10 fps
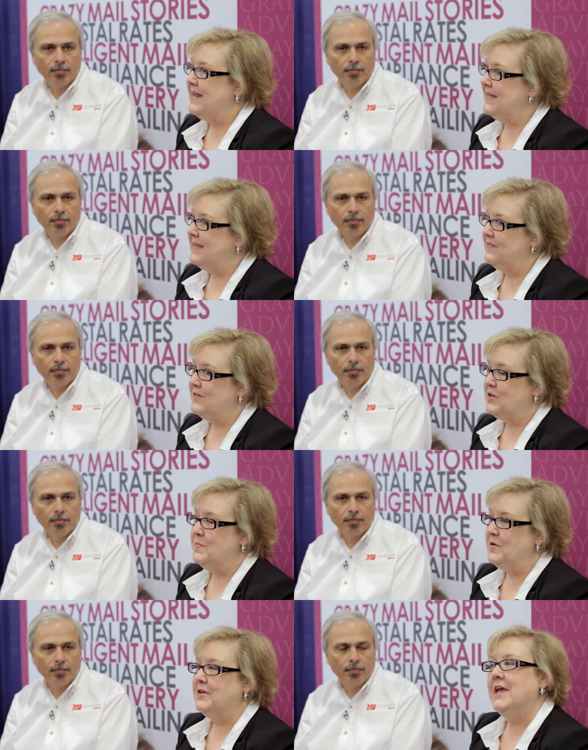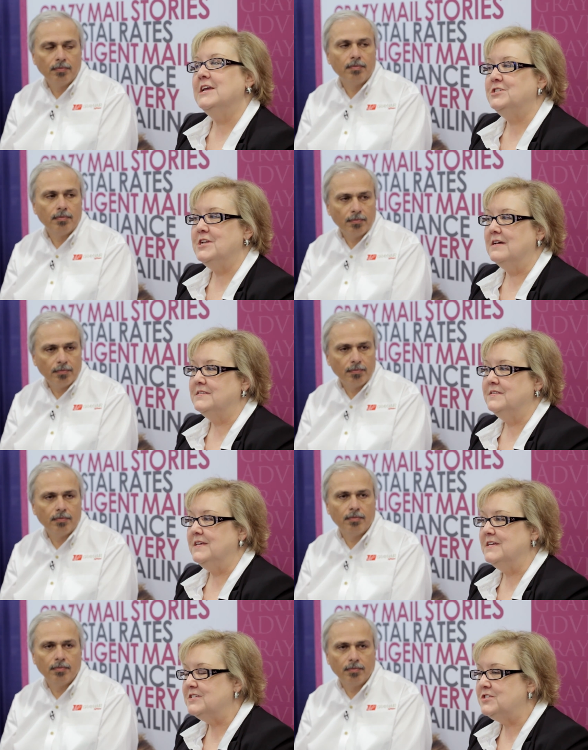Speaker 1: getting the communication out to
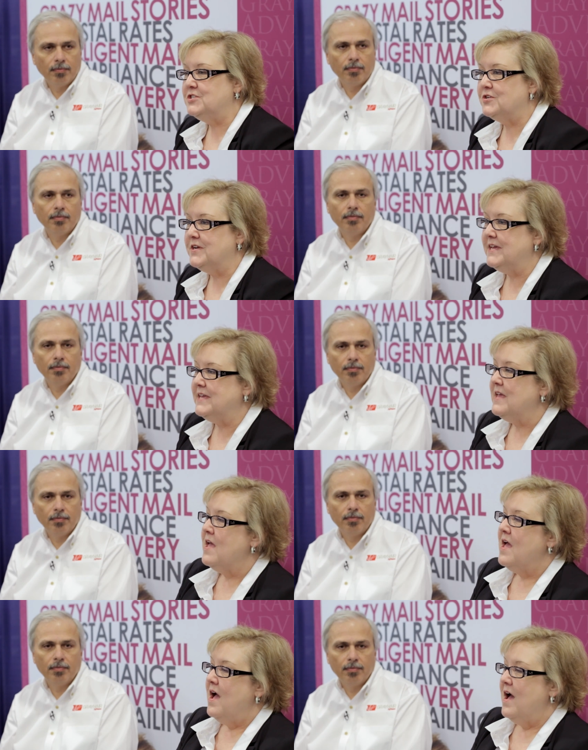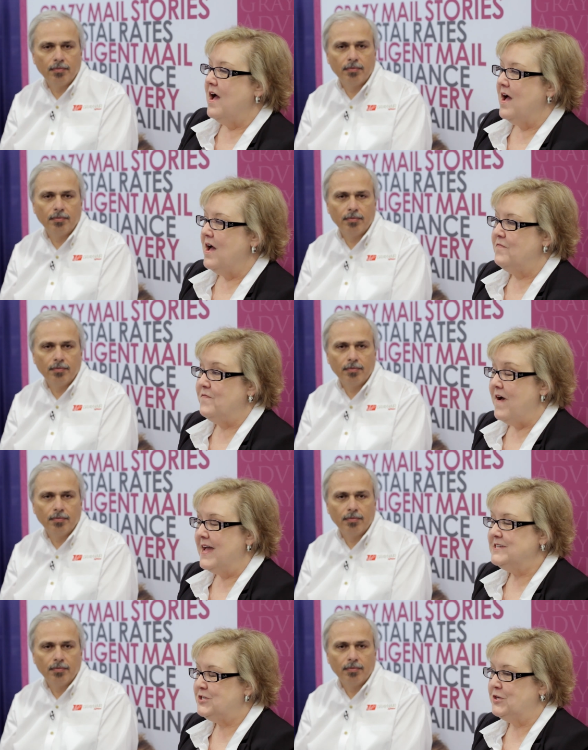the industry, uh,
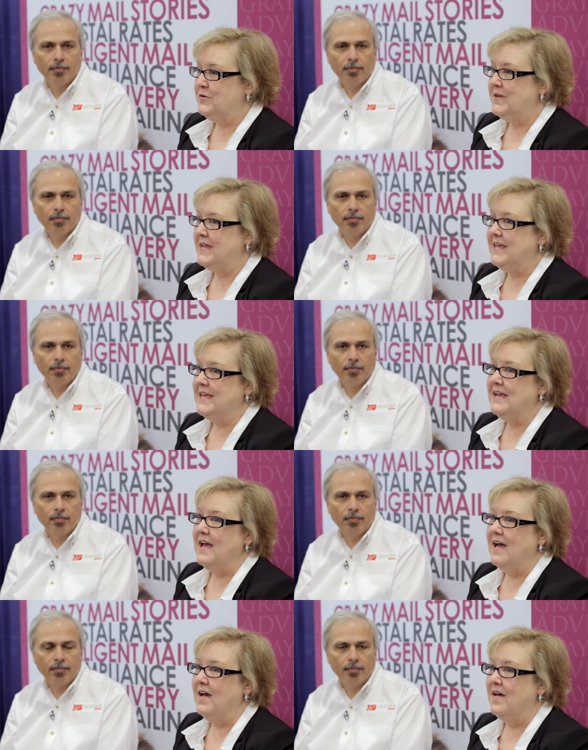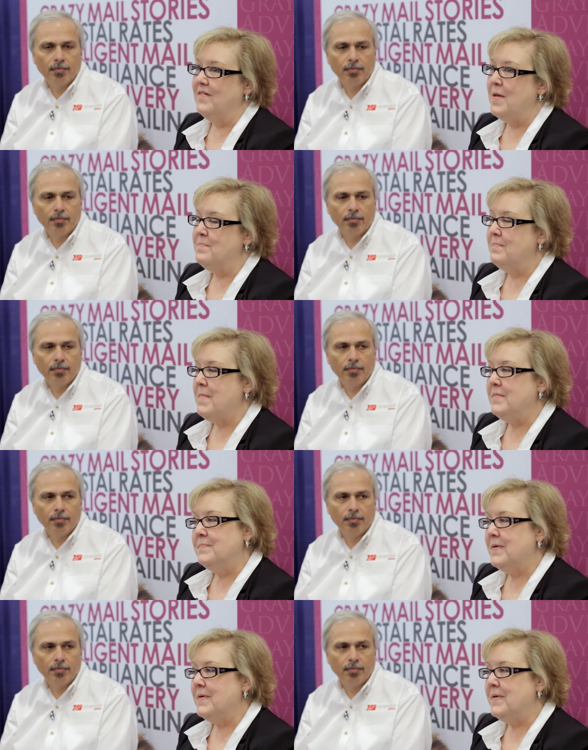fine tuning, uh, and maybe